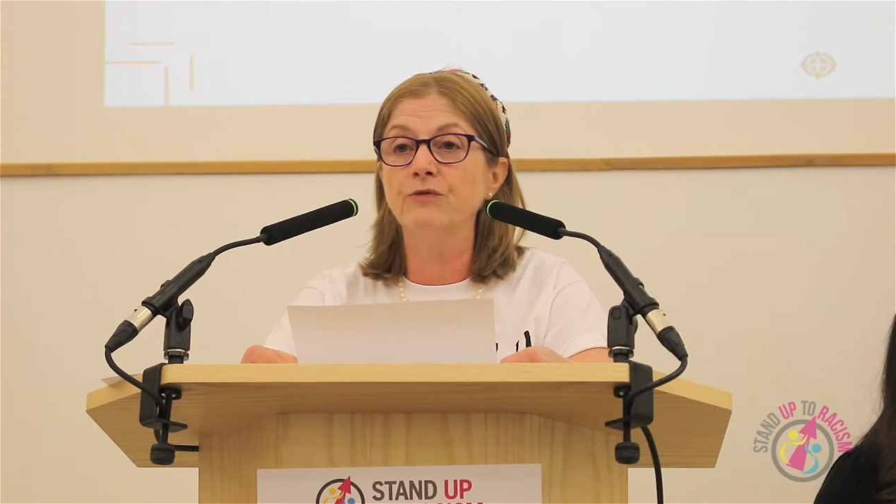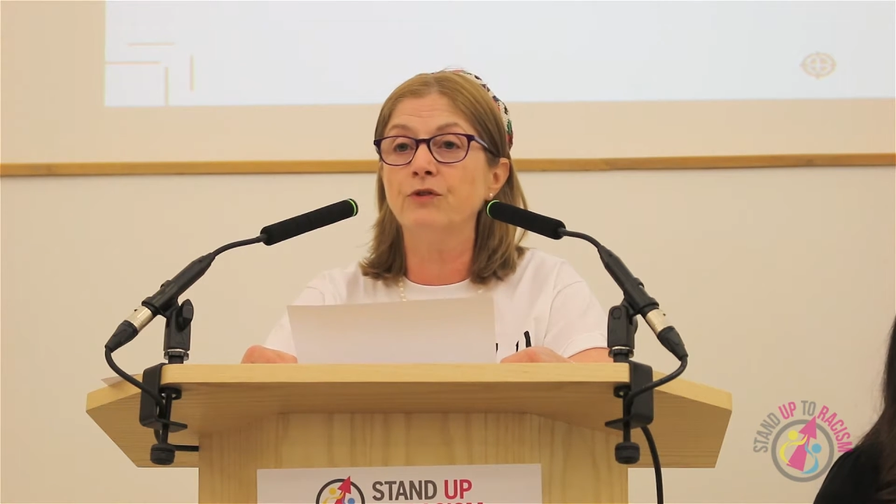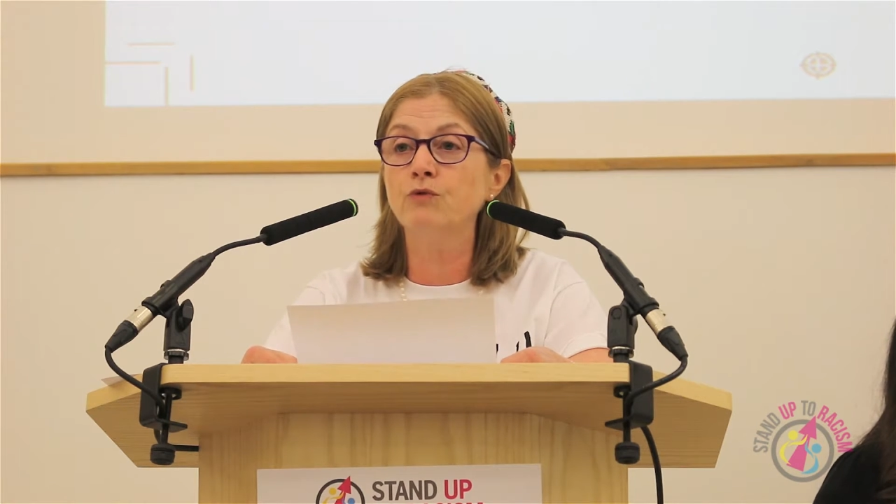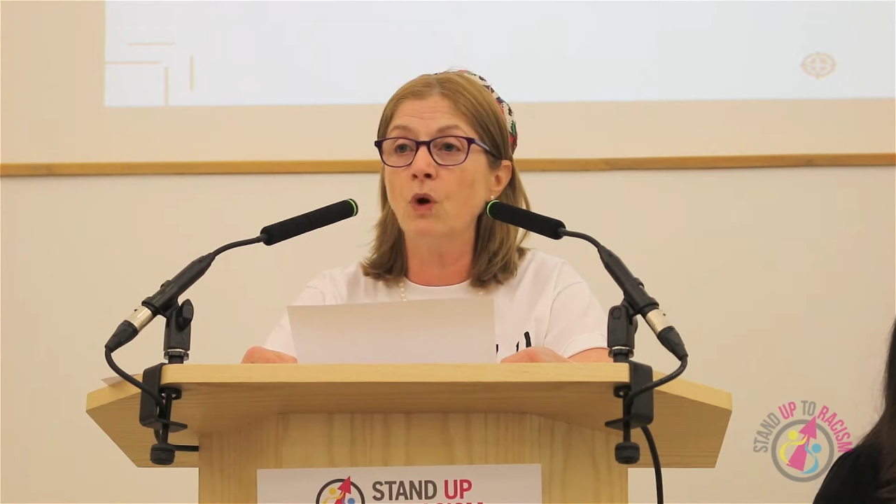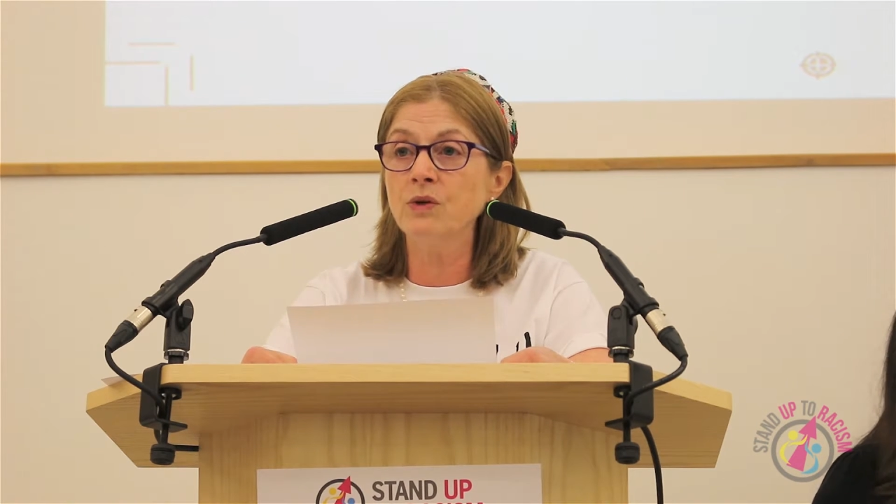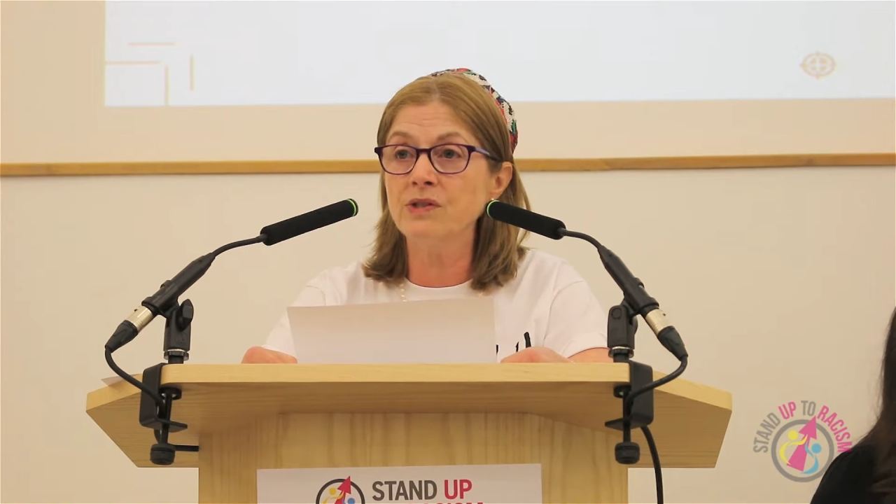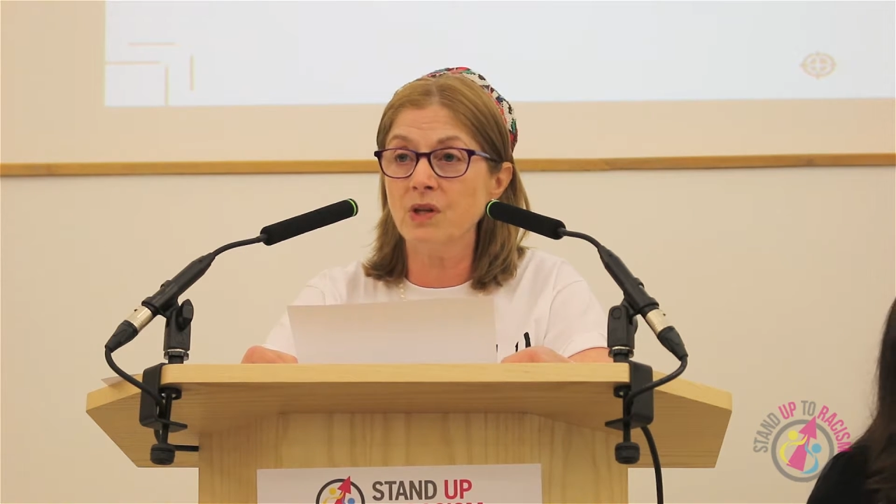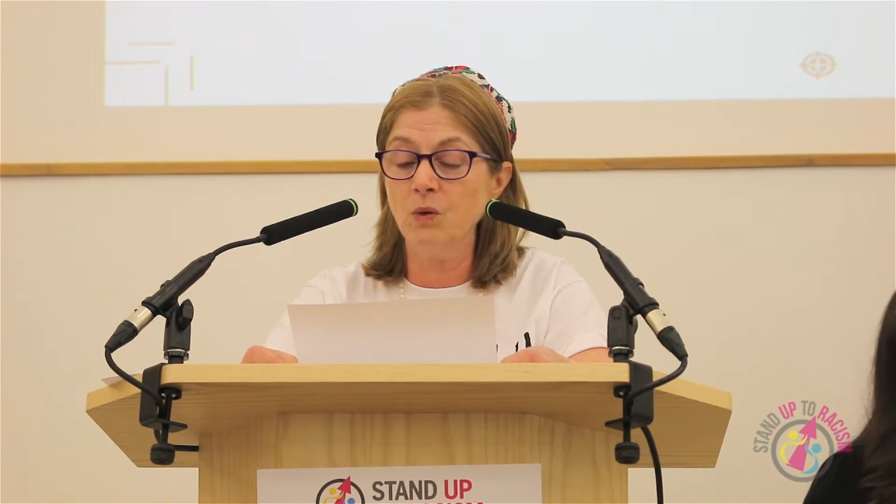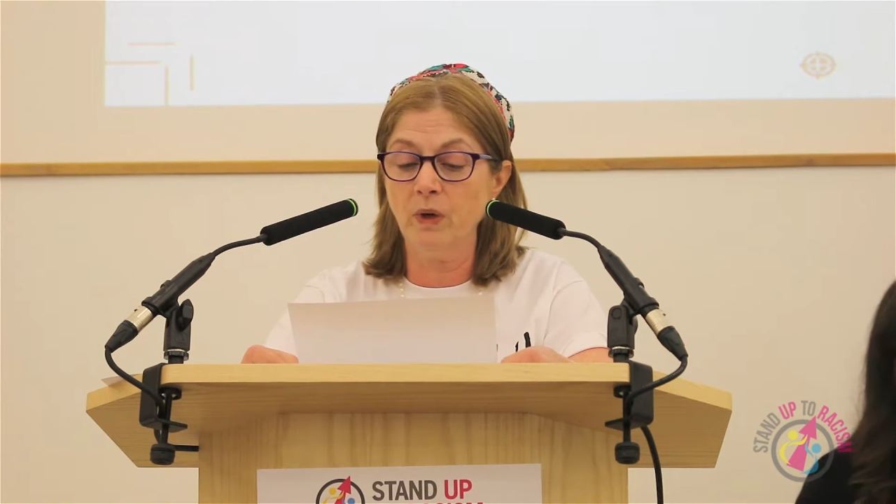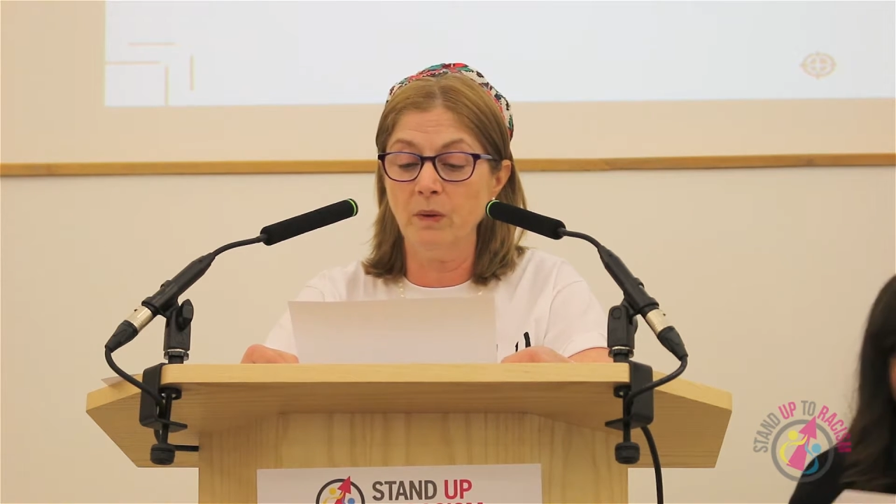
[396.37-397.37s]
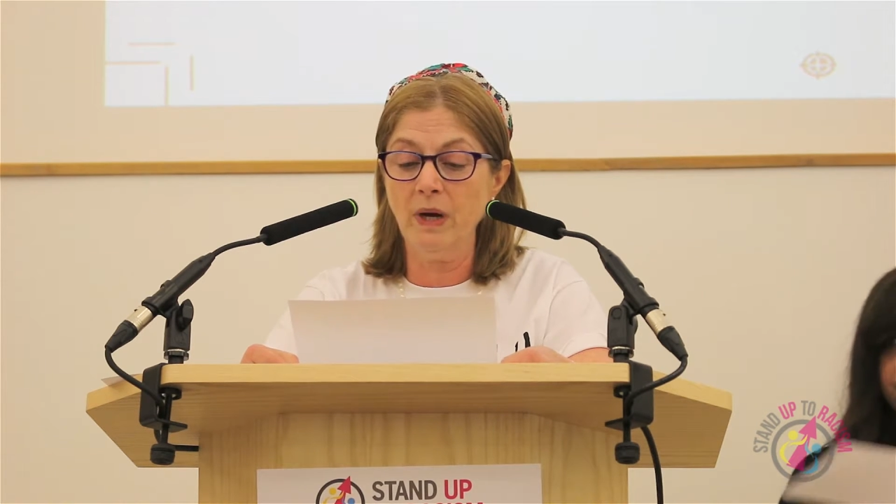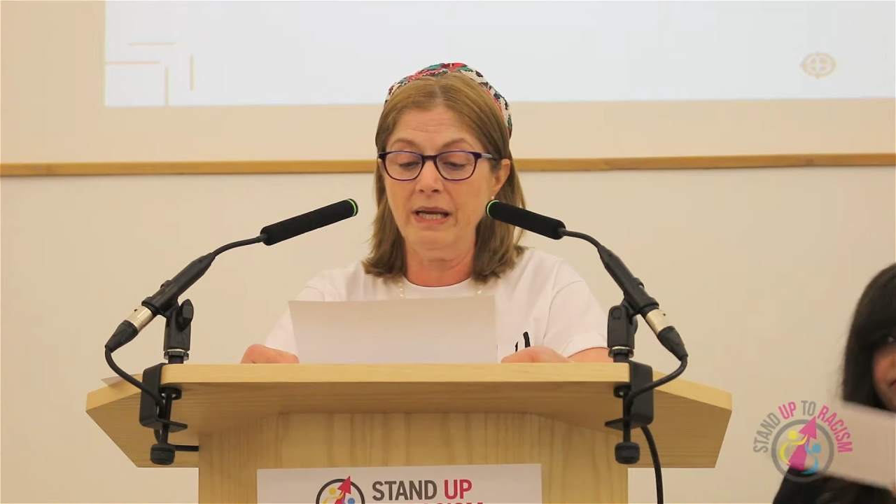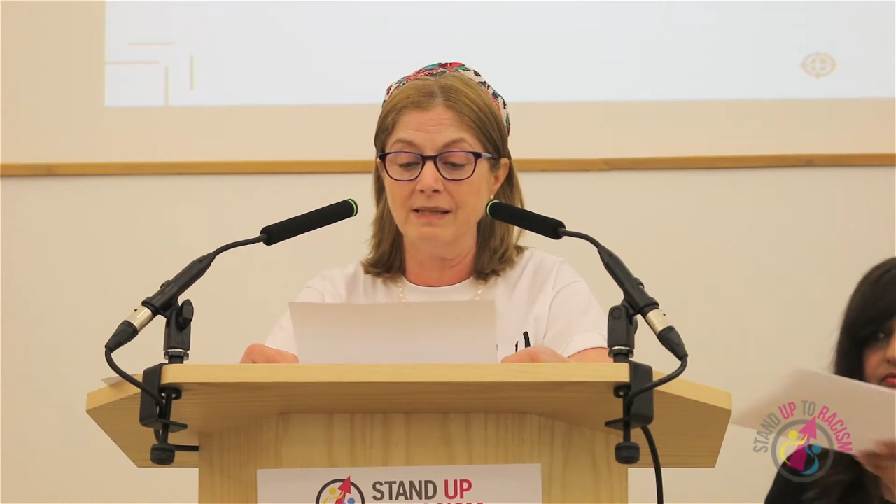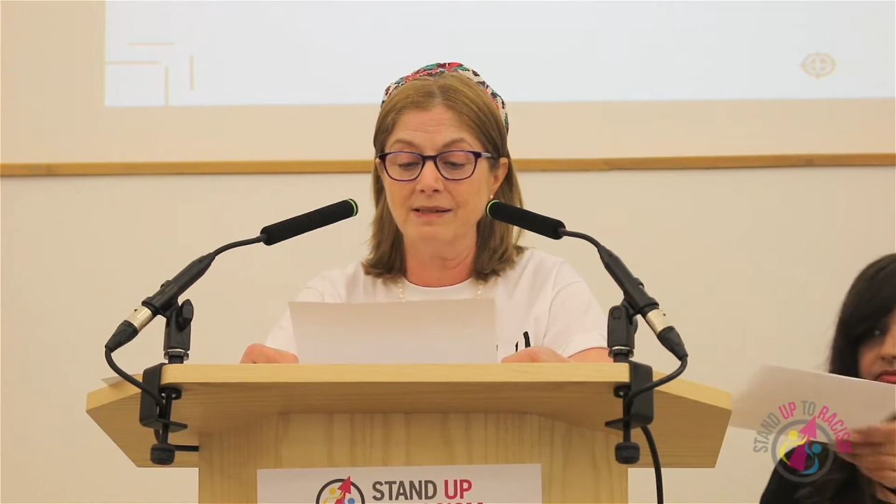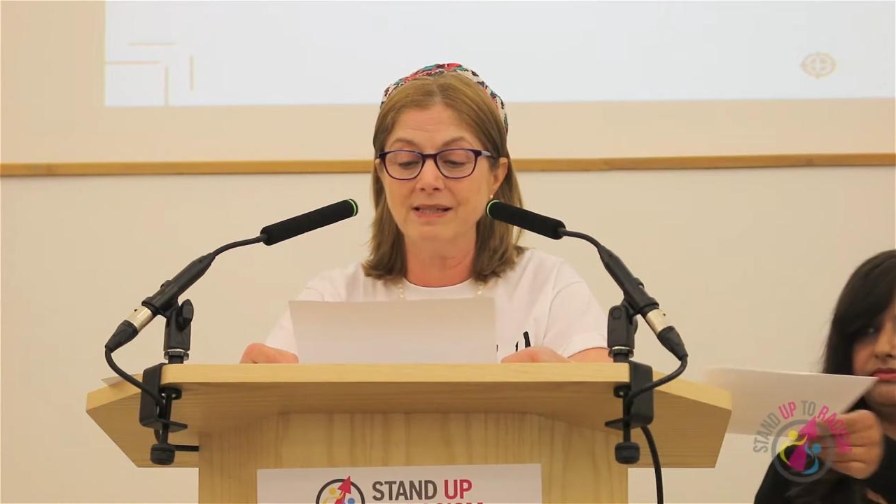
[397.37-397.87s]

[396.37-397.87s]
for wrongs that we witness,